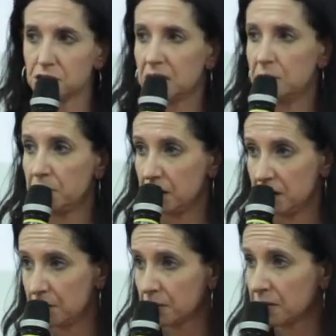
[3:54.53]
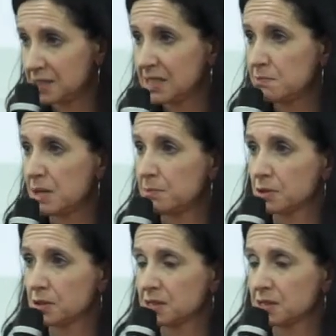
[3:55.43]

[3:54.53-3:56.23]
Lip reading: It can be number of team members.